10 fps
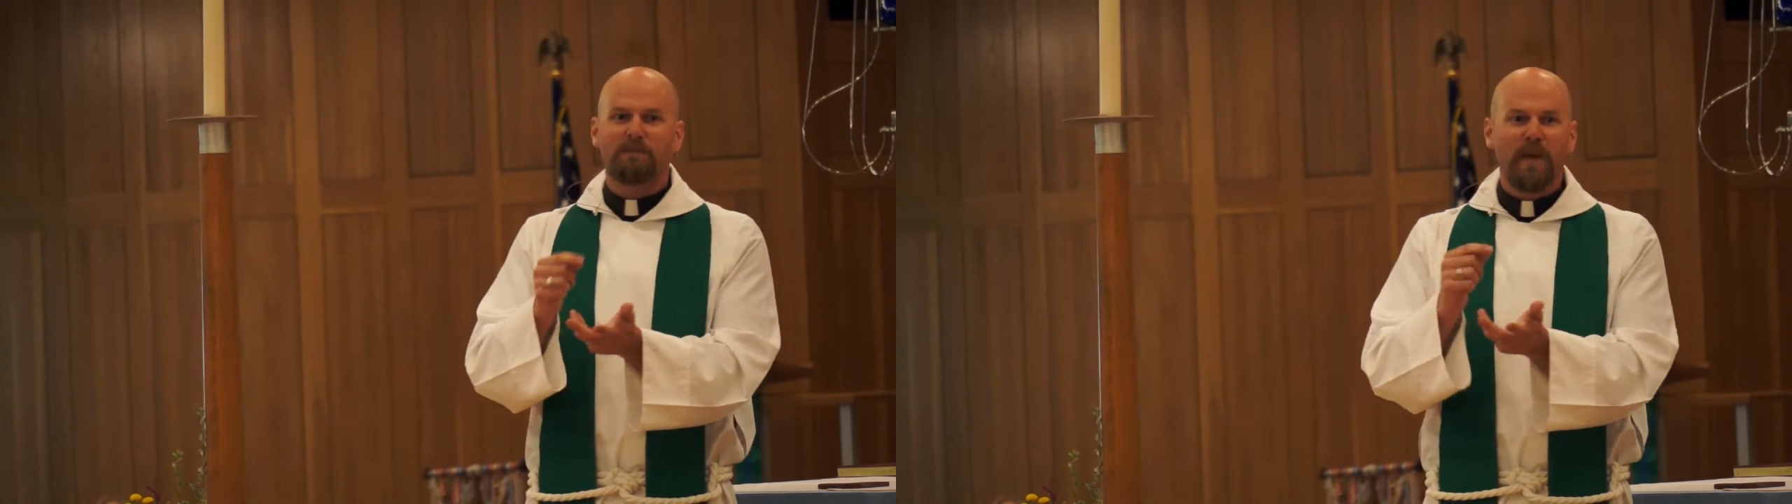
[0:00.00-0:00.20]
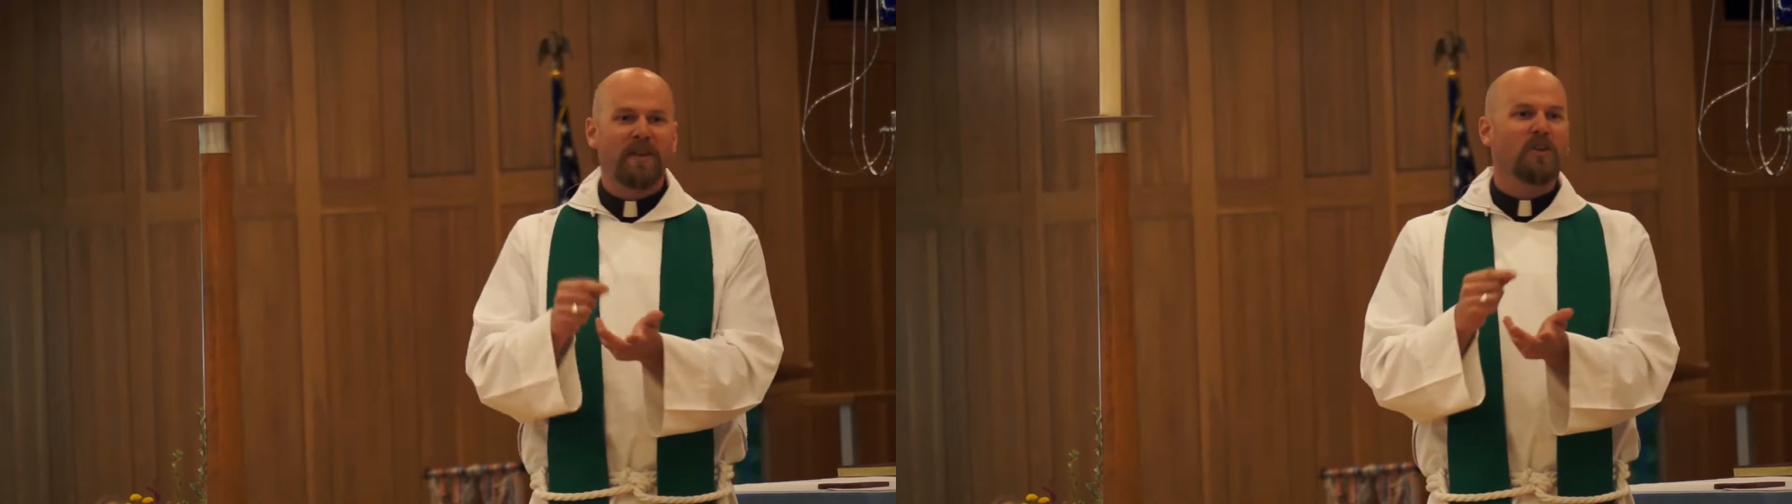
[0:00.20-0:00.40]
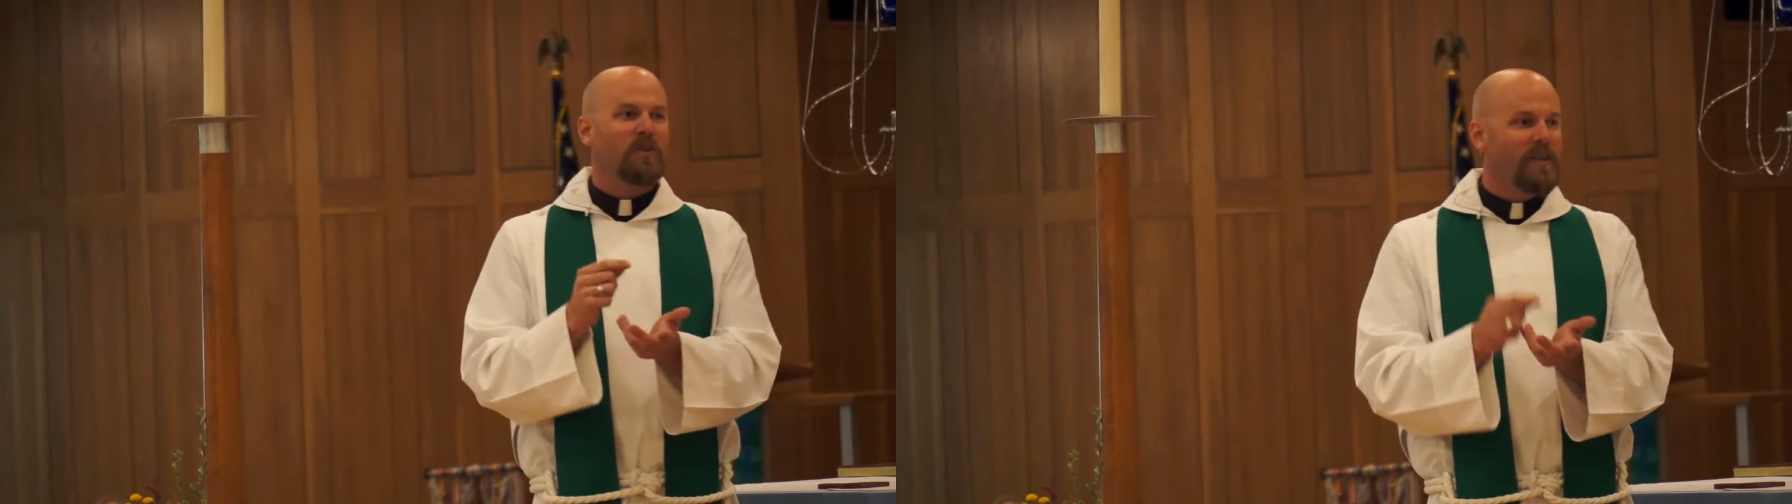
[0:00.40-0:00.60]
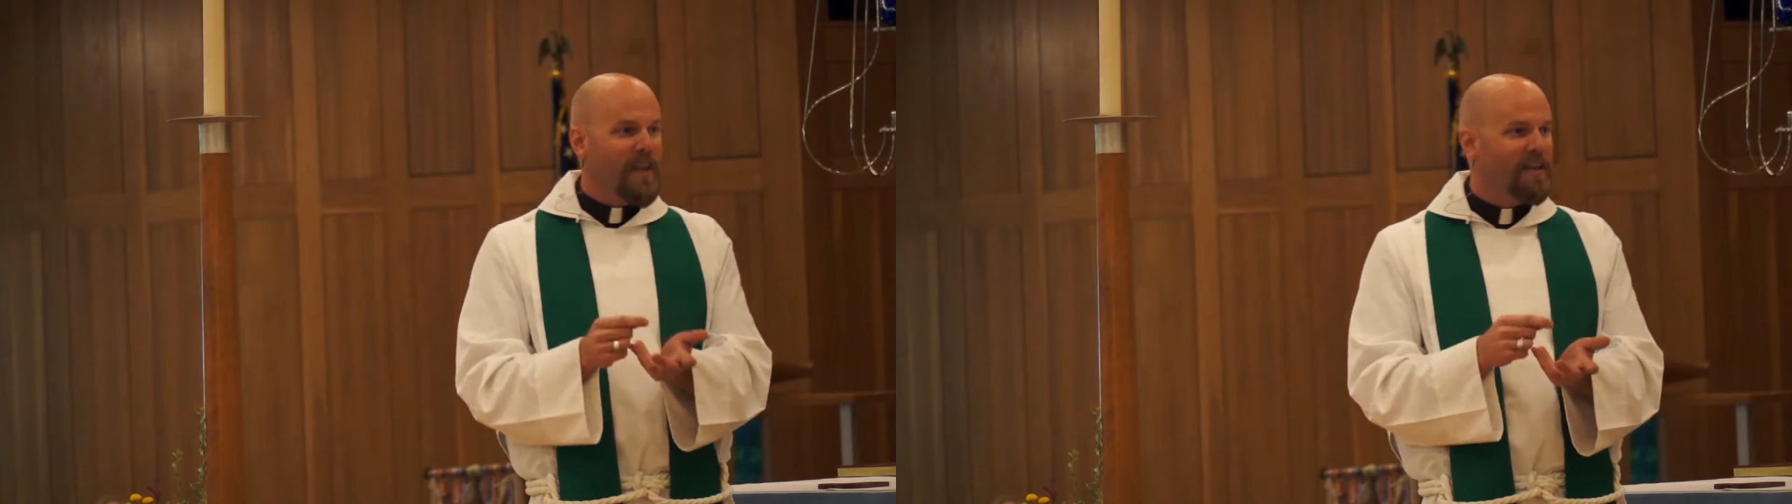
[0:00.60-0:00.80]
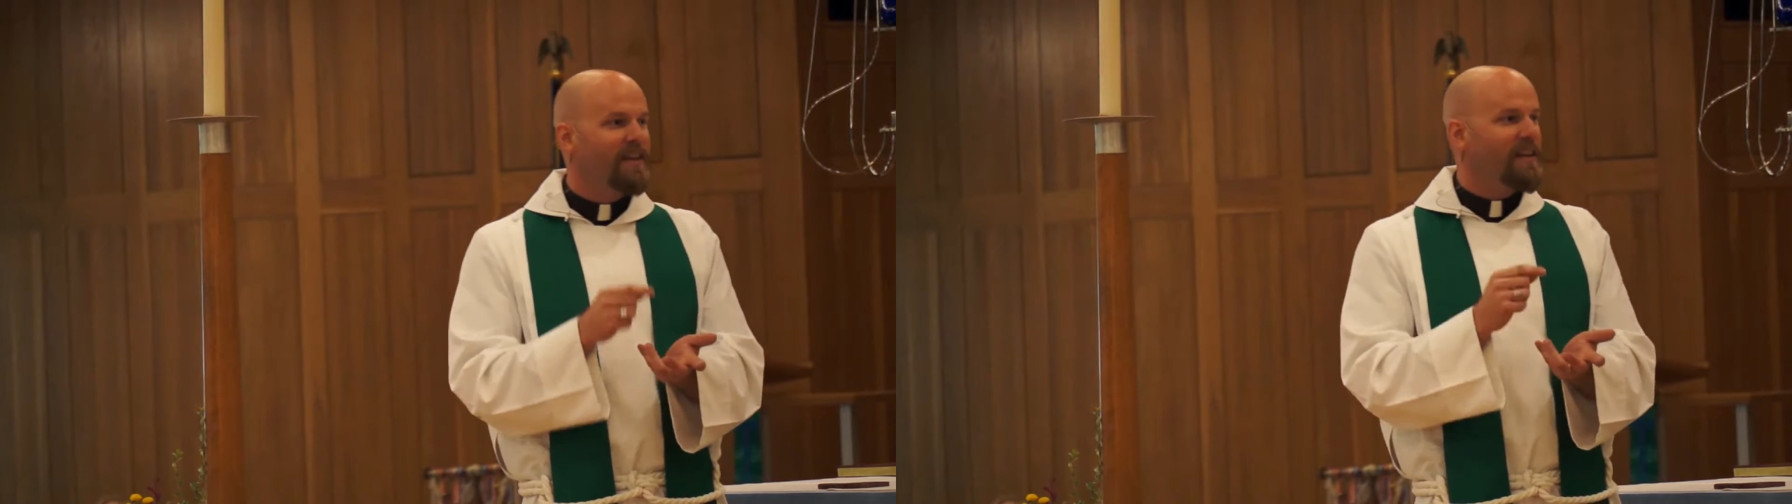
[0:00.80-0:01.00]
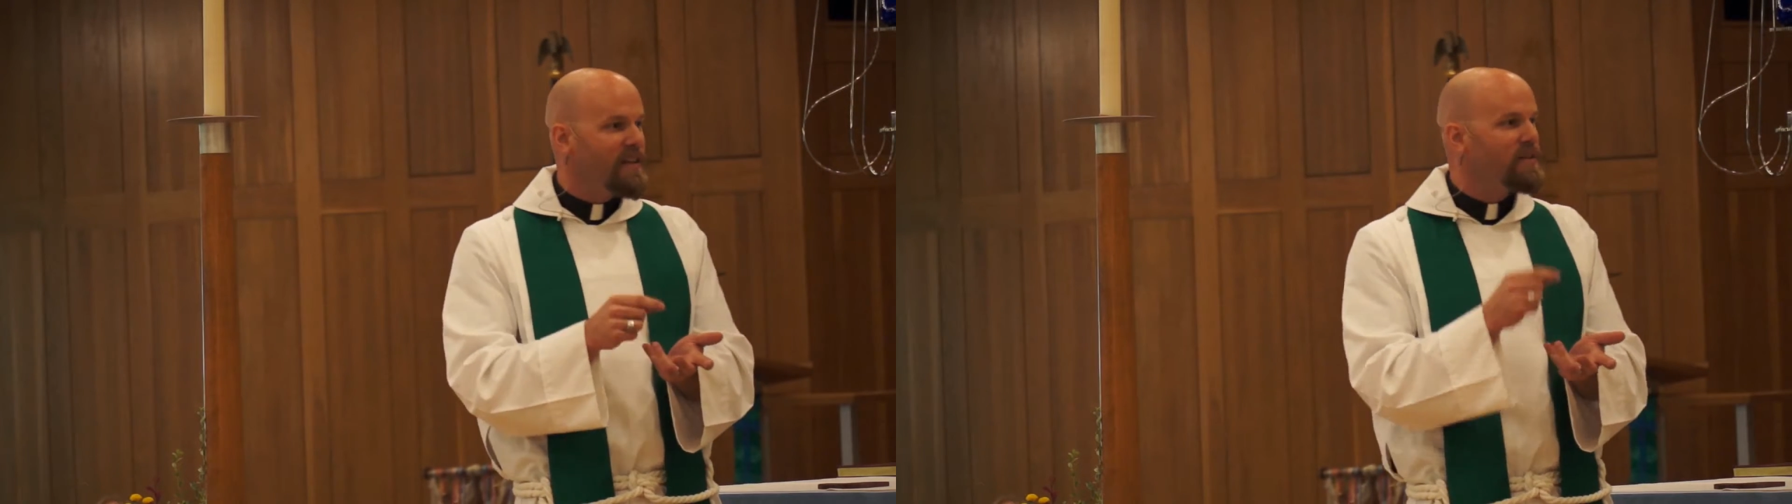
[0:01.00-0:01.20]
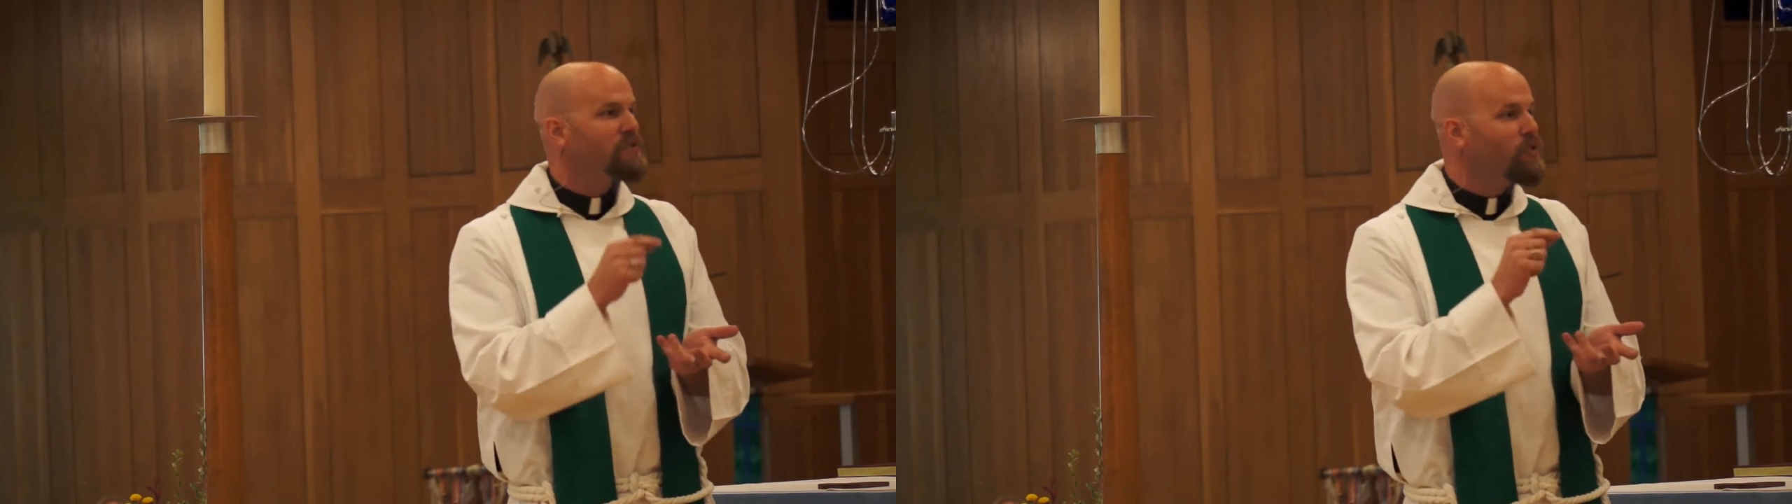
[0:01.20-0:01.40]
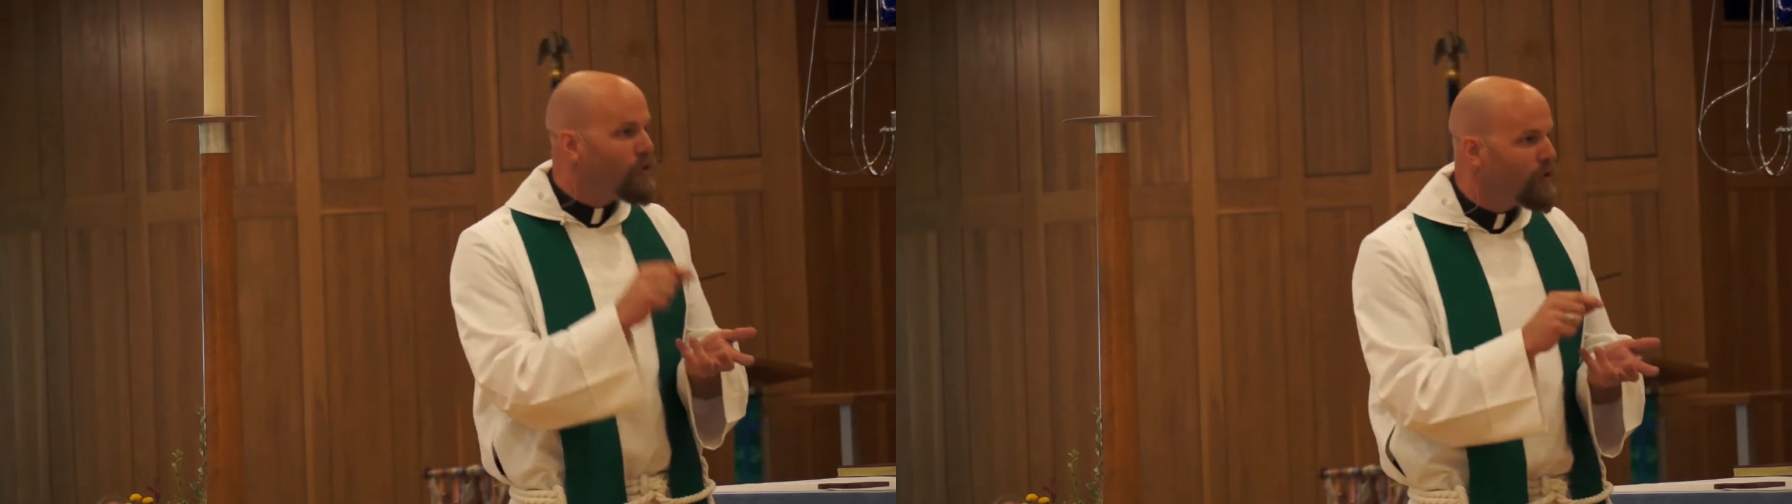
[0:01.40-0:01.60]
been created
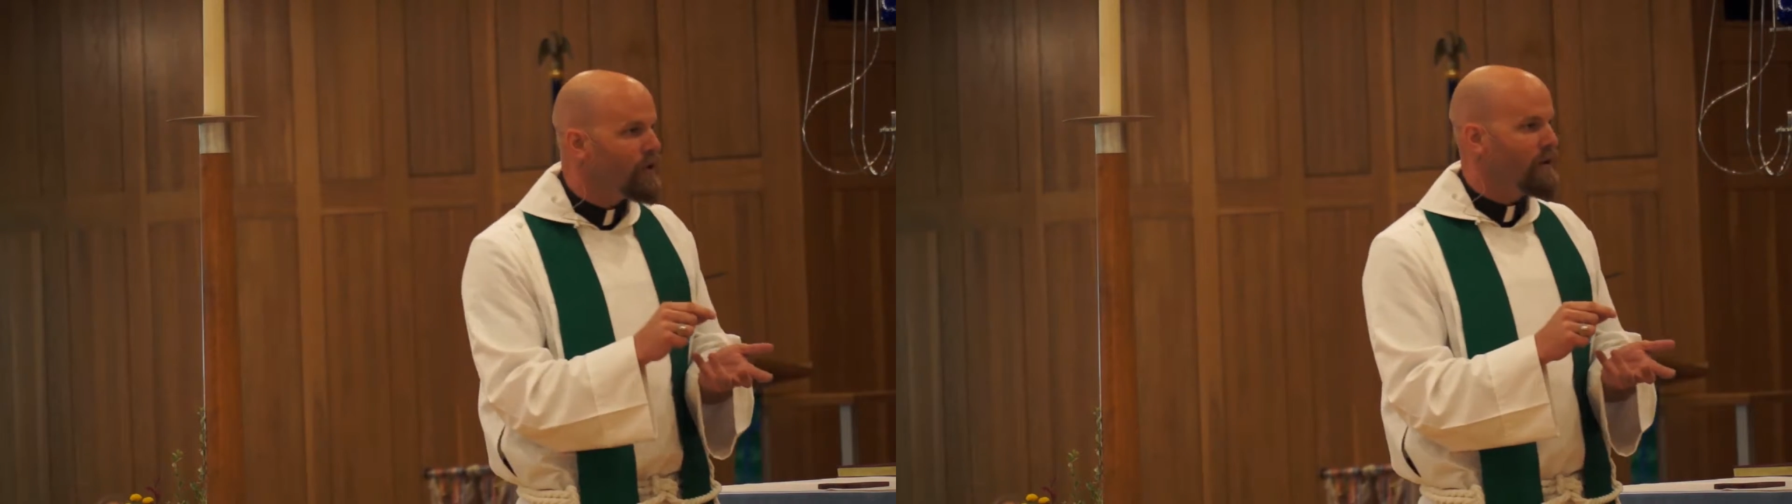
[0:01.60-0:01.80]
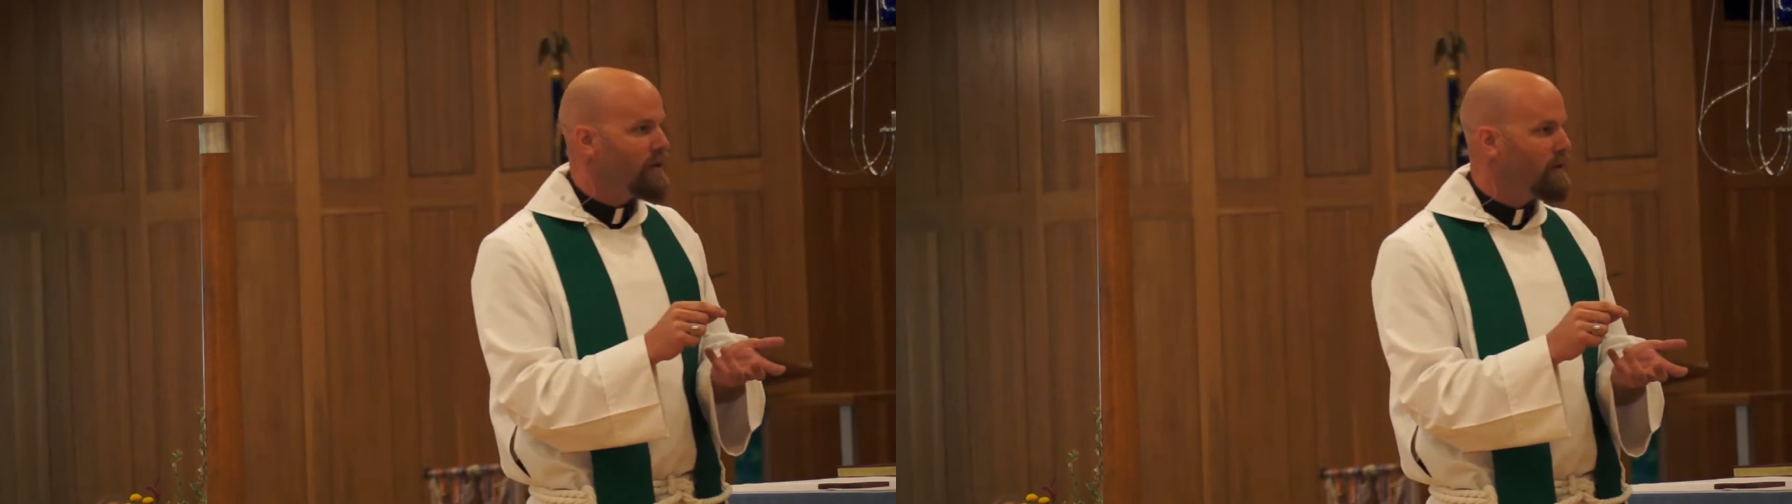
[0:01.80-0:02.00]
is good.